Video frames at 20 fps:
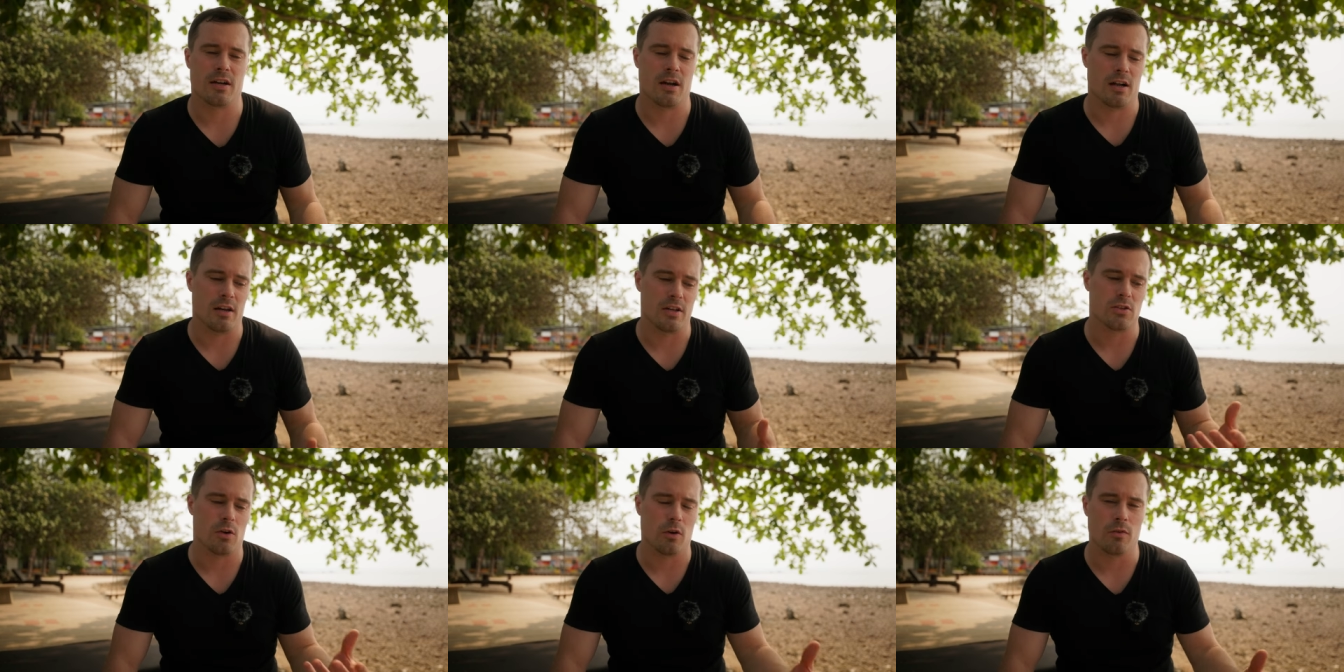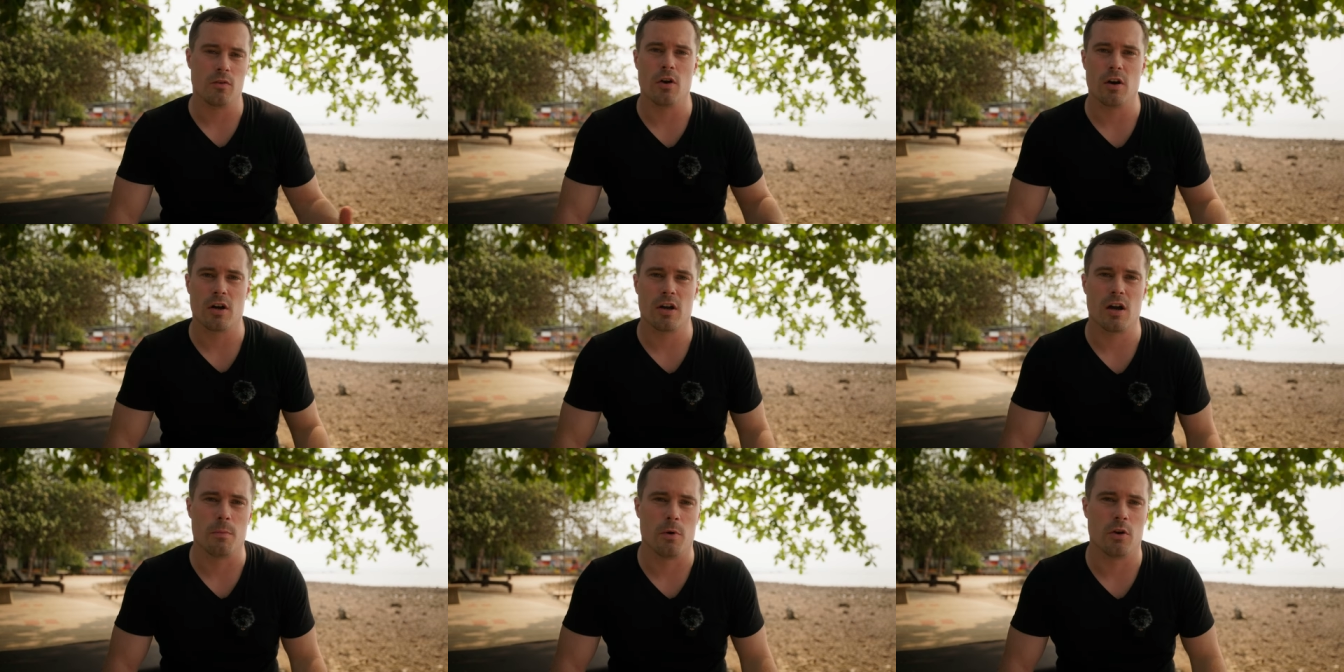Colors
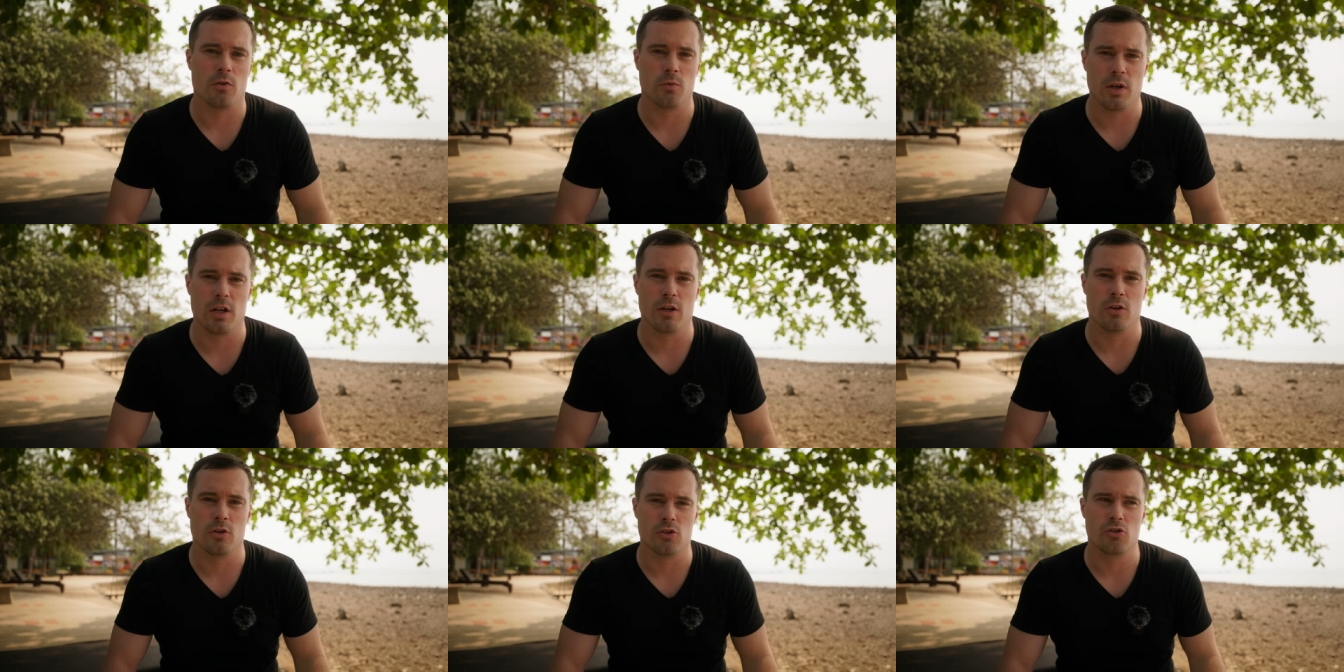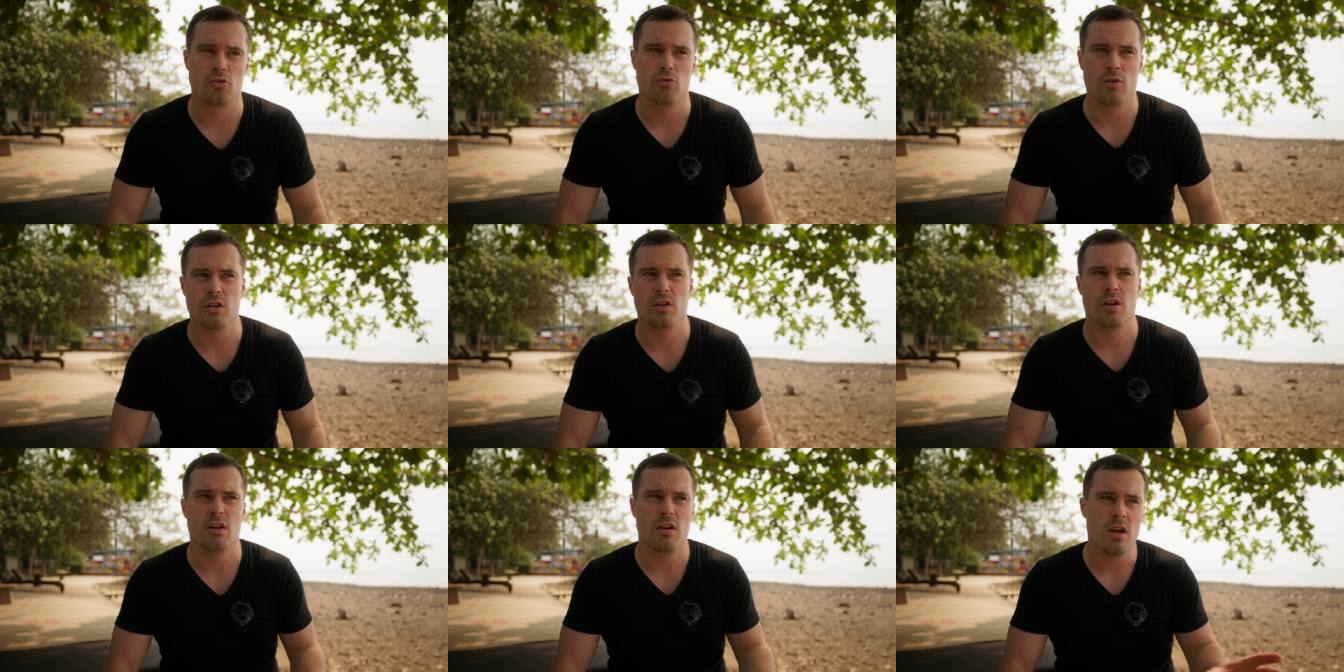overall come out really good
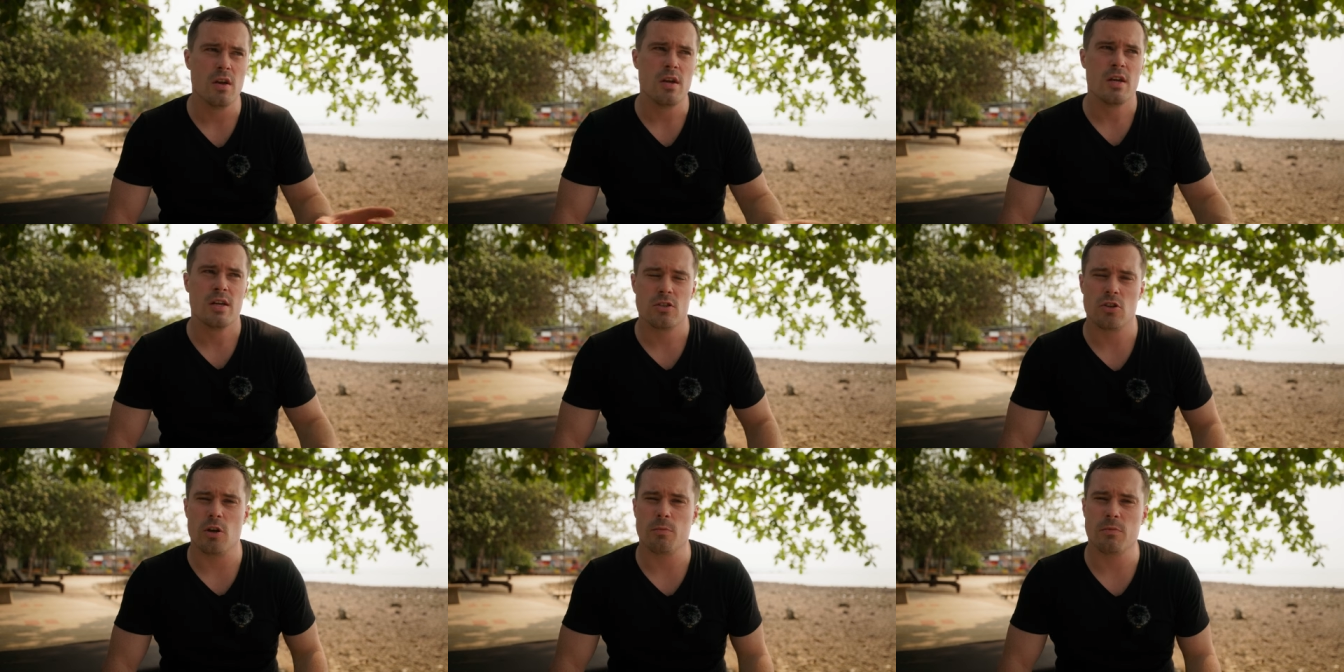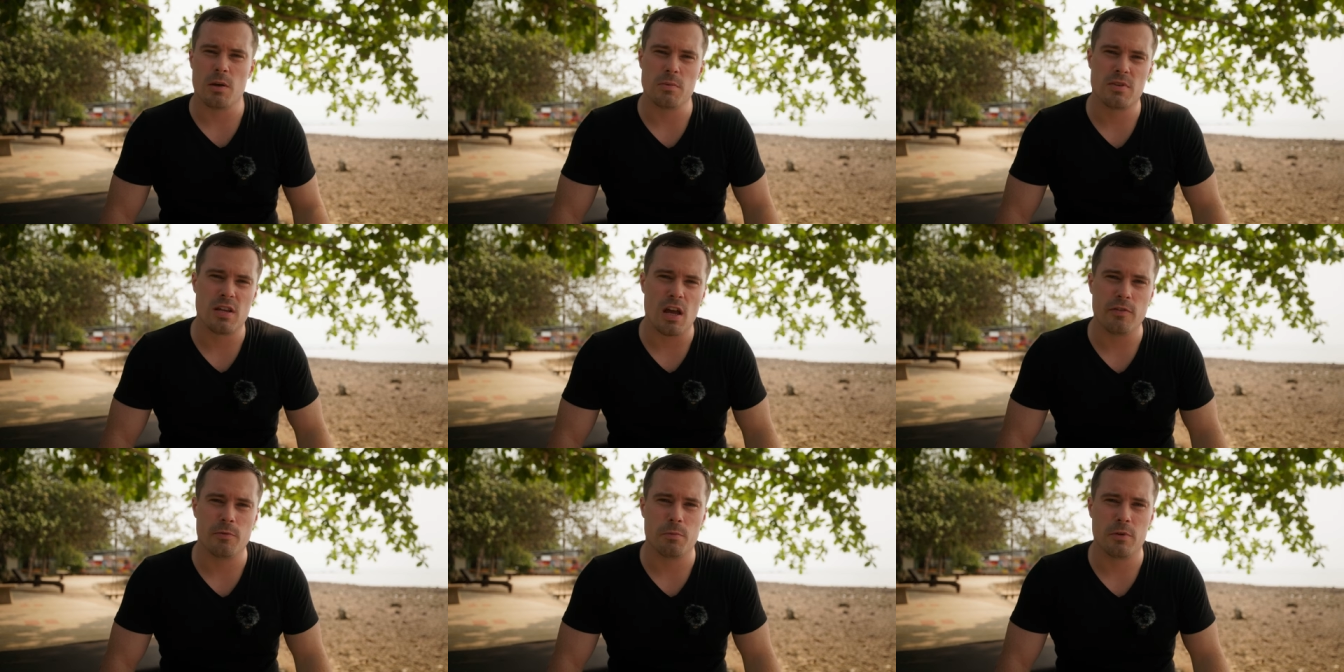too, and they
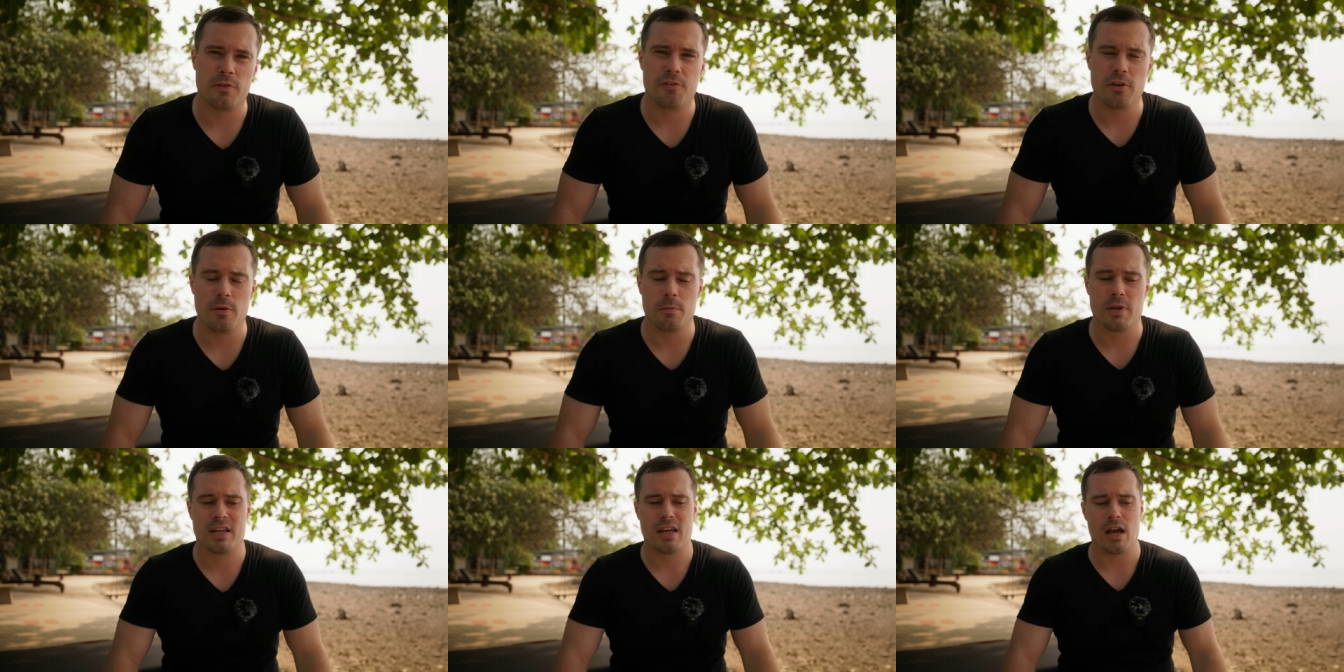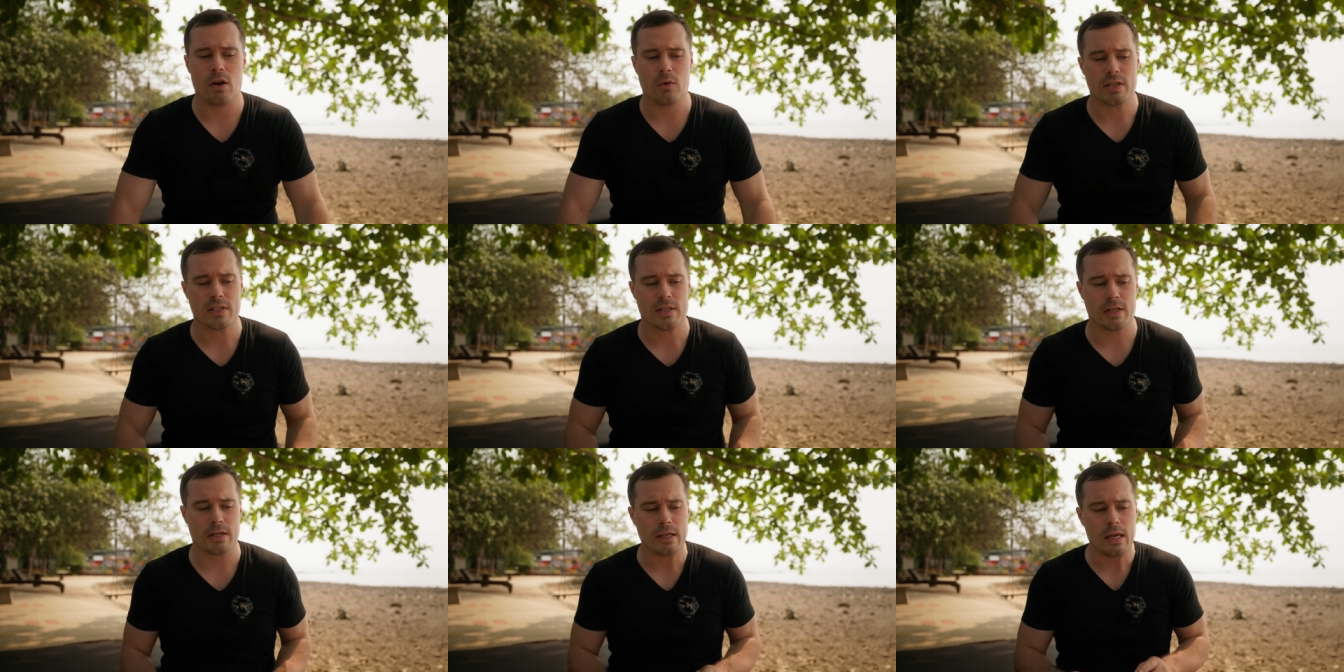sometimes have a bit filmic
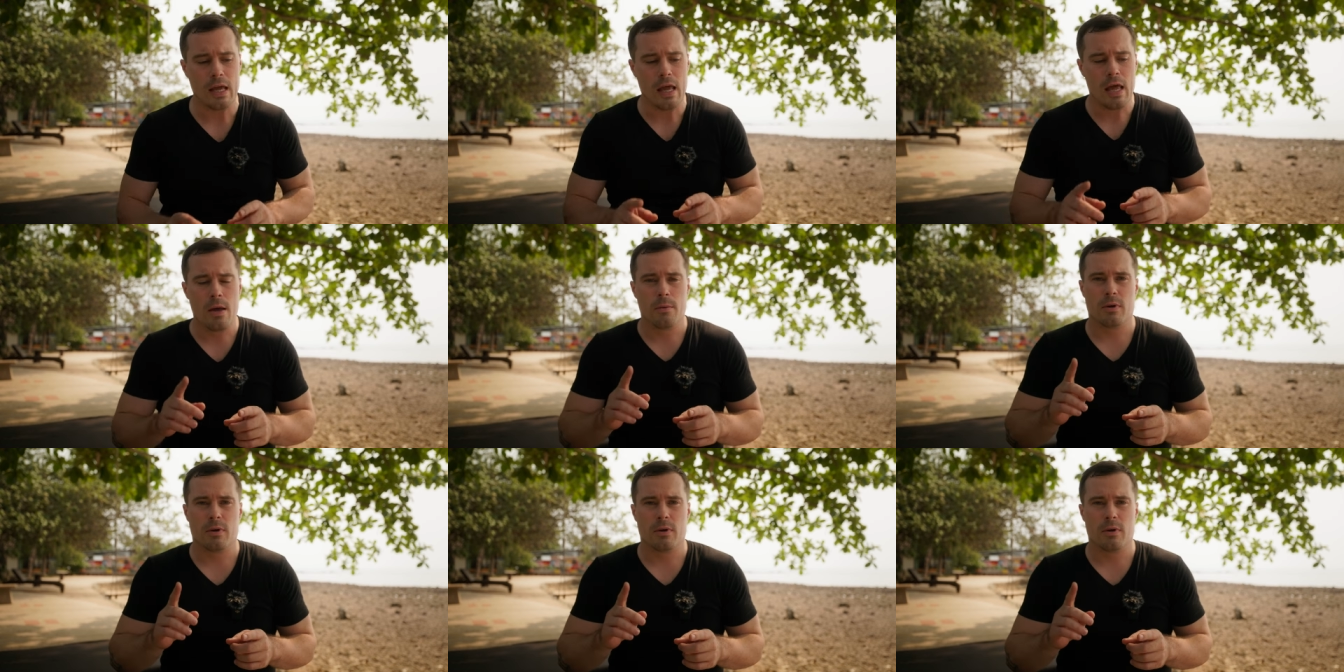character.